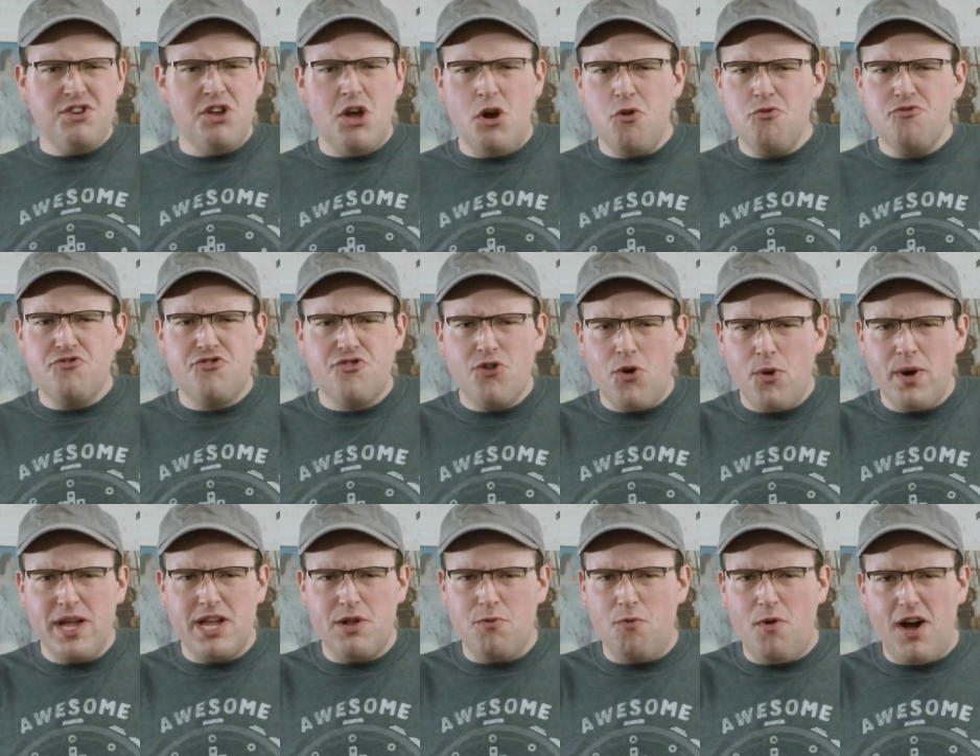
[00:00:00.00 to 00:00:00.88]
no
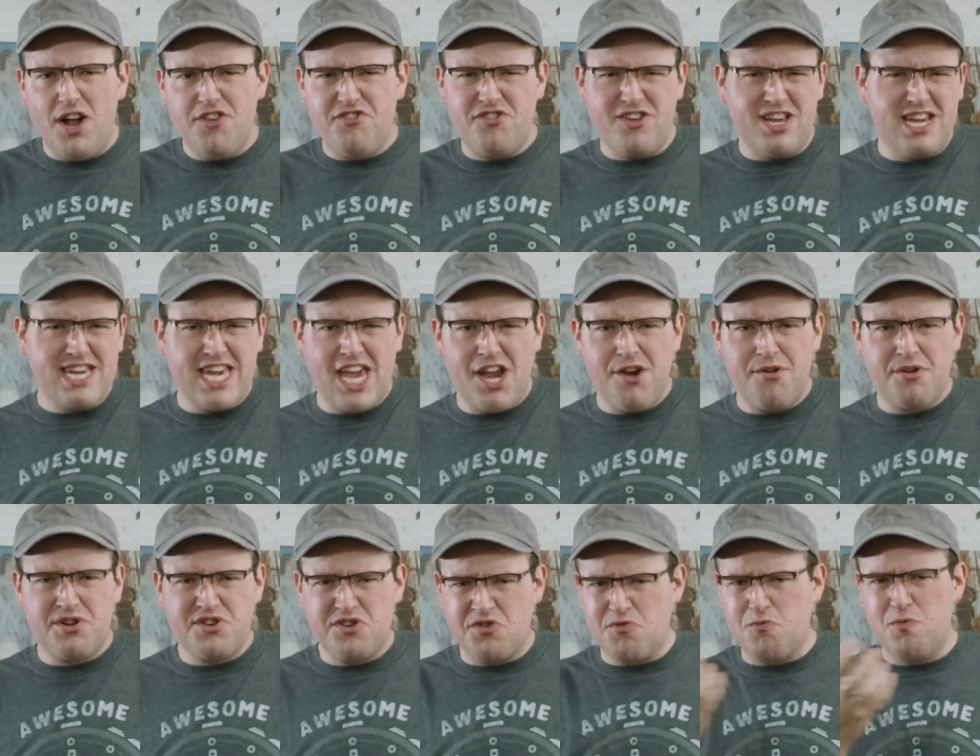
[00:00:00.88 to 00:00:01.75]
joy in watching a
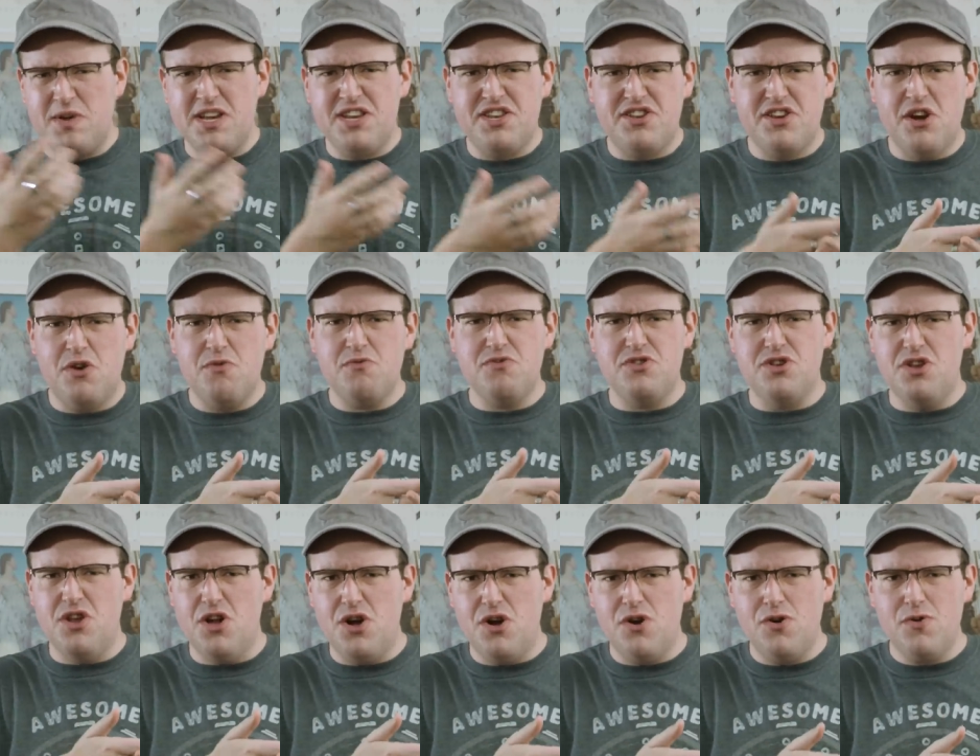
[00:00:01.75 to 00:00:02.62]
character we don't
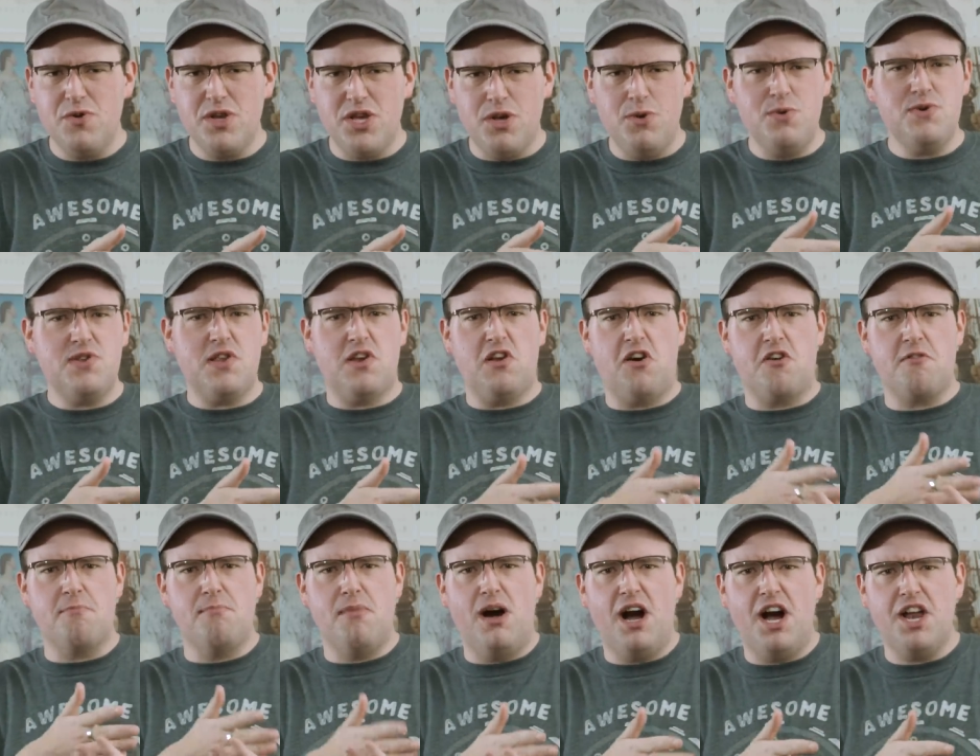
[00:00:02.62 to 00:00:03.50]
know use an
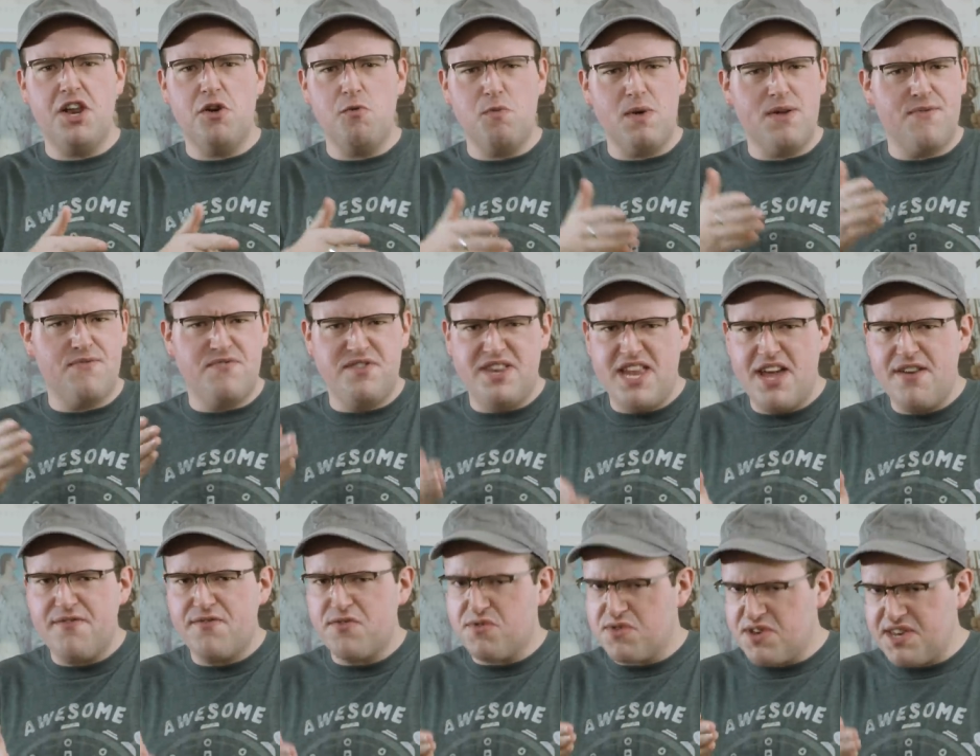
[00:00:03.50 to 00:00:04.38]
armada we've
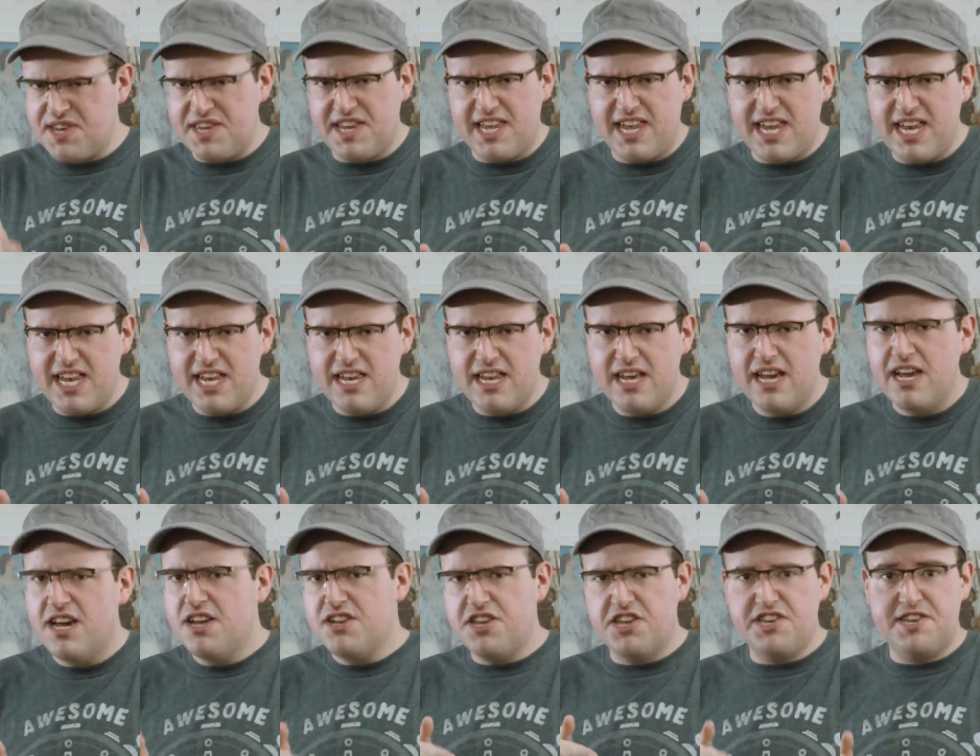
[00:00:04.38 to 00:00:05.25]
never seen
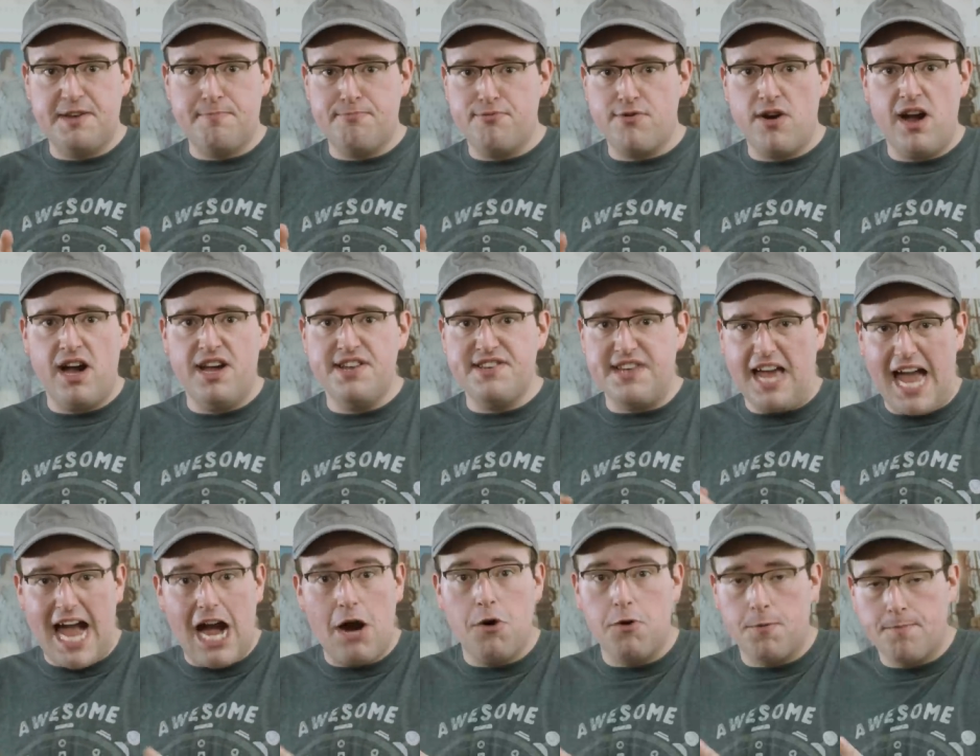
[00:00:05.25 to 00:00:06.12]
to surprise
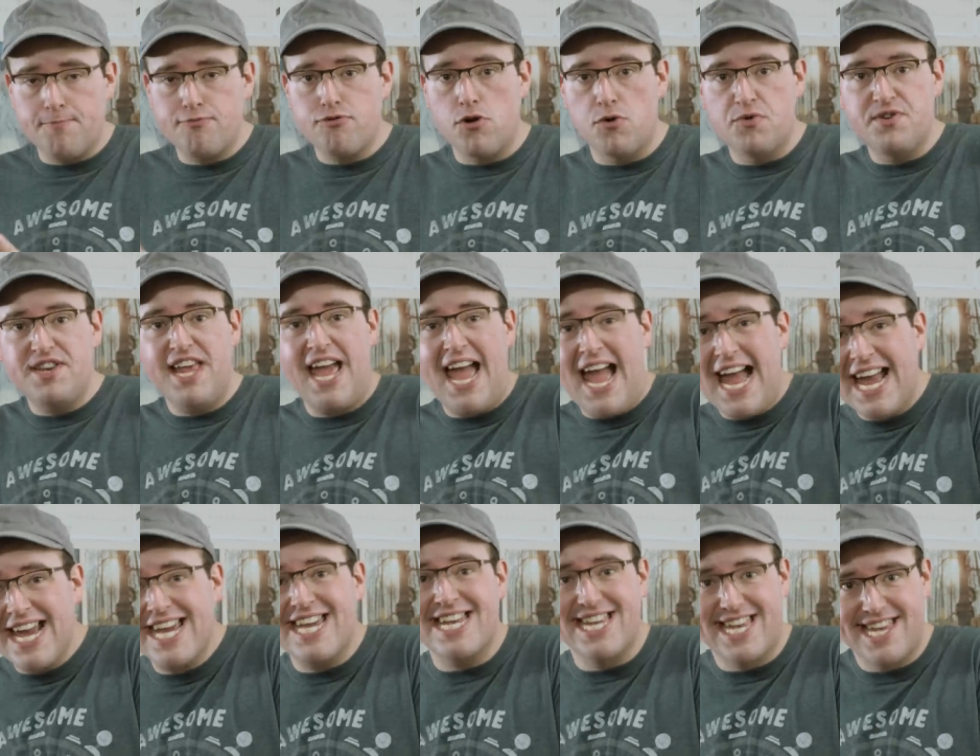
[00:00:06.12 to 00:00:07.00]
our
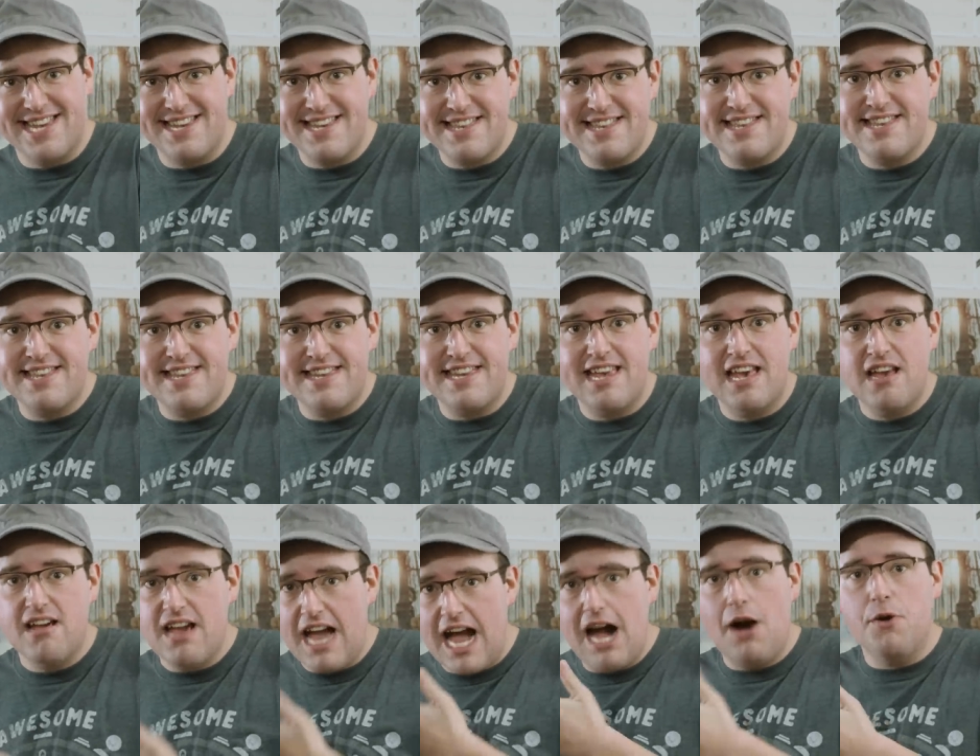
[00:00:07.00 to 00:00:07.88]
protagonists
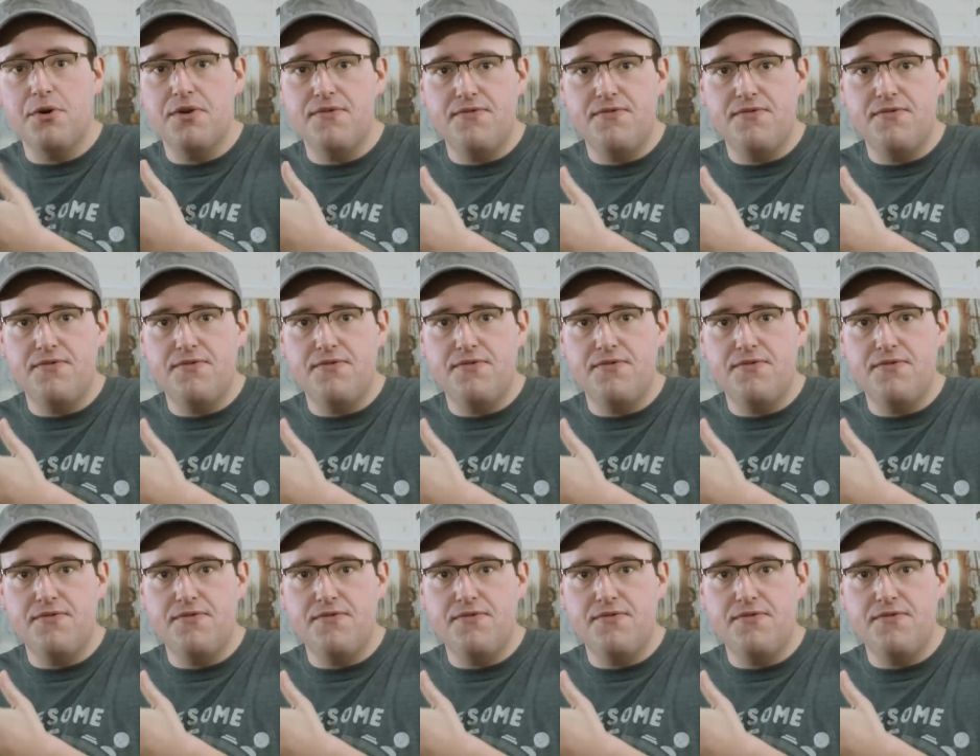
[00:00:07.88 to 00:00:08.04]
out